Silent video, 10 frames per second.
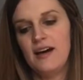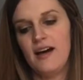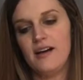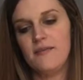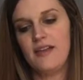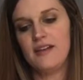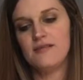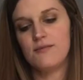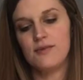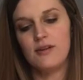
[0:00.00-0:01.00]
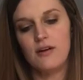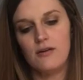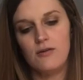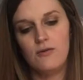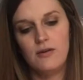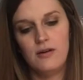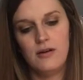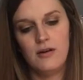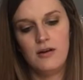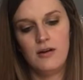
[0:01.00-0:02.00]
um, that would go
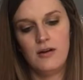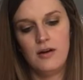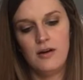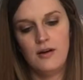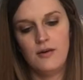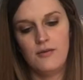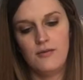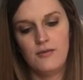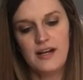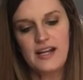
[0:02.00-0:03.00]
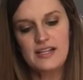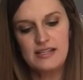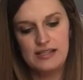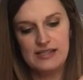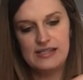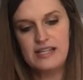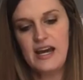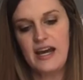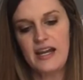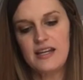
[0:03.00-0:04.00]
right
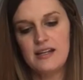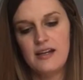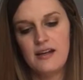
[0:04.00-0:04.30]
inside.